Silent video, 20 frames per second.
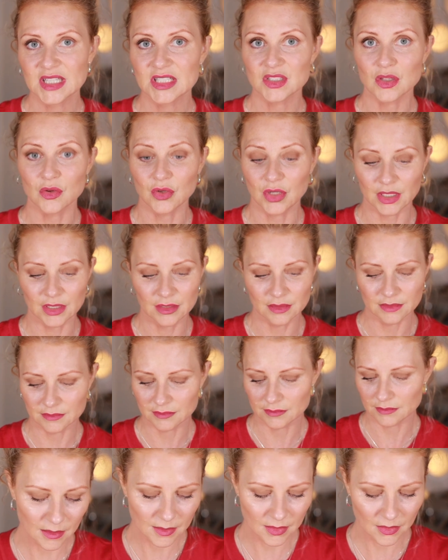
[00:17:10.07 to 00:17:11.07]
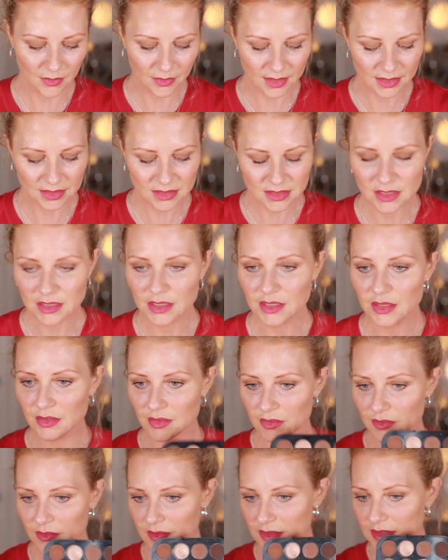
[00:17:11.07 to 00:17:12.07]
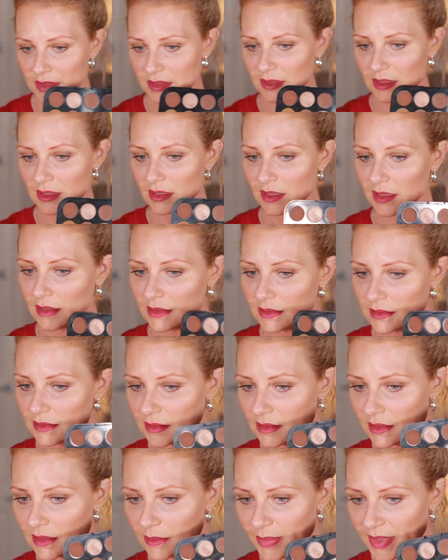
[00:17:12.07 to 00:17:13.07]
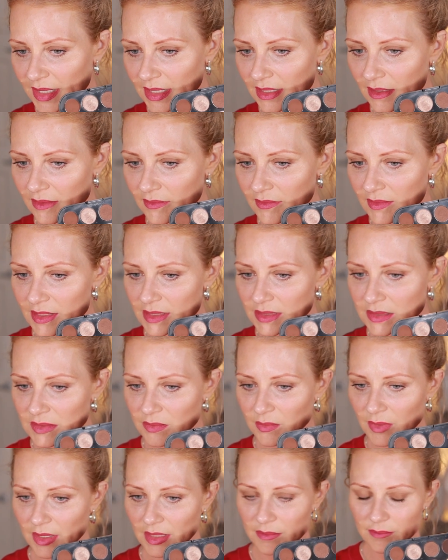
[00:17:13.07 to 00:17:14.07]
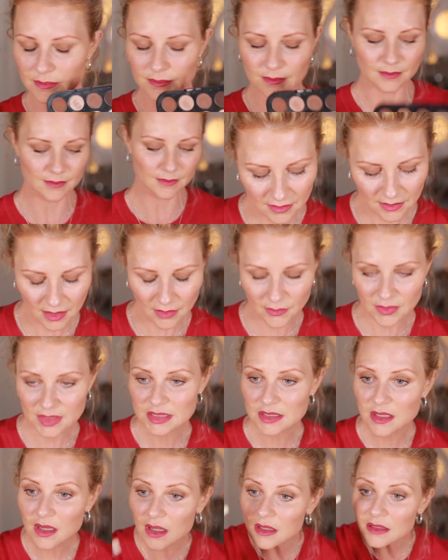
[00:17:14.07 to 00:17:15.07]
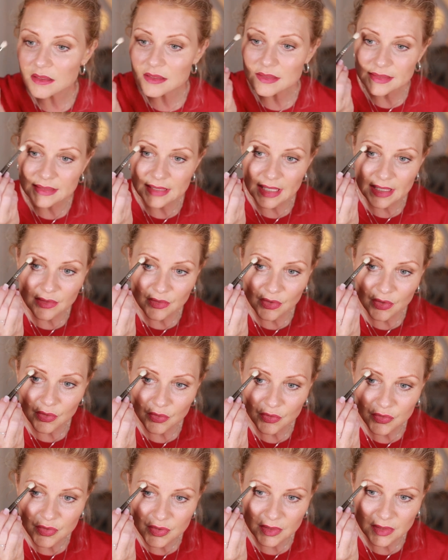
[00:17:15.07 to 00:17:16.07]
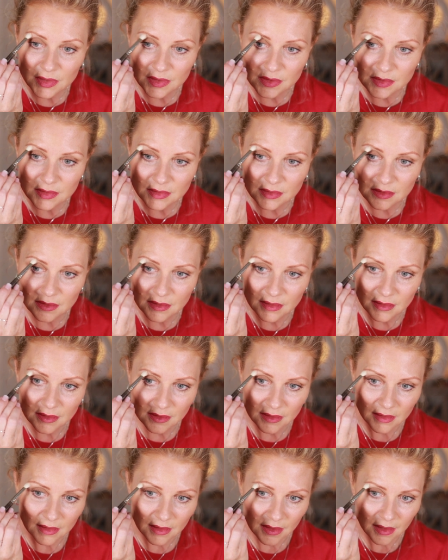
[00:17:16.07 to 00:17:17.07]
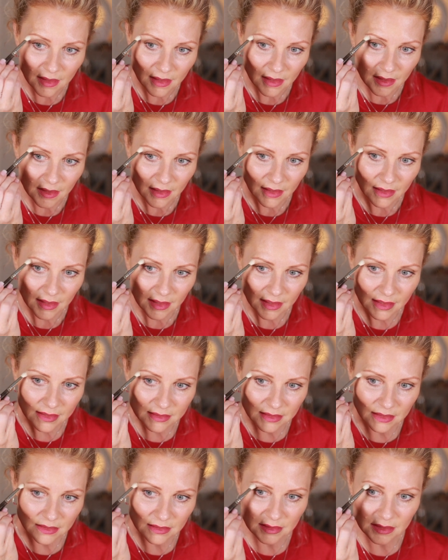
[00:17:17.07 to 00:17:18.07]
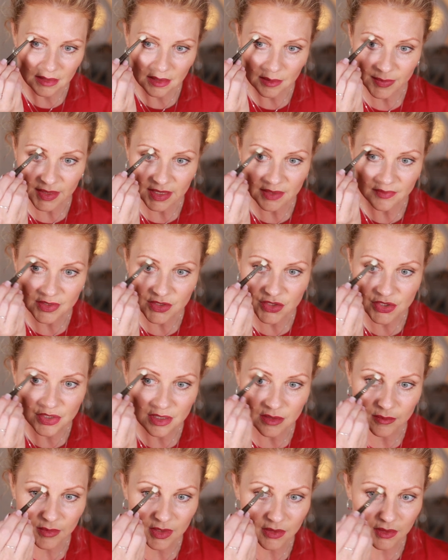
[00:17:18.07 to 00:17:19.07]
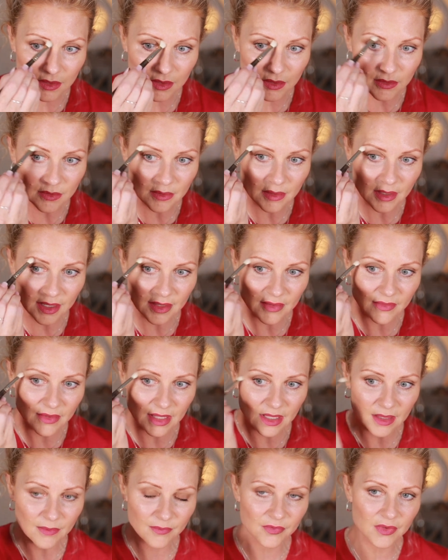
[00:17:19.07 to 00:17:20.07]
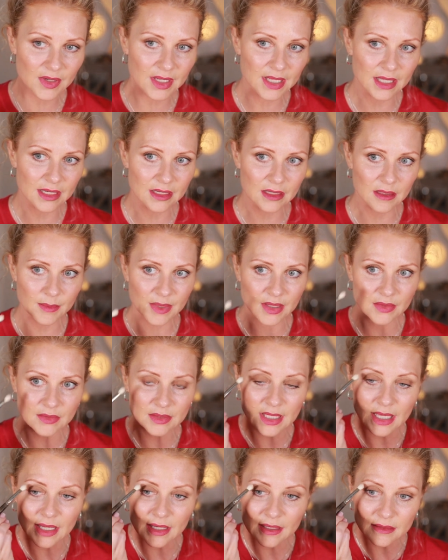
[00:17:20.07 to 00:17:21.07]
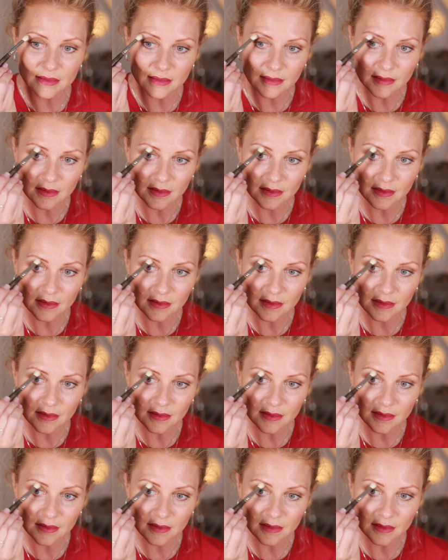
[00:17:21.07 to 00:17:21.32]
It's so good. I'm going to use a little bit of this one. That one's called Send Neutrals. Has a little bit of a shimmer though. I keep forgetting about that.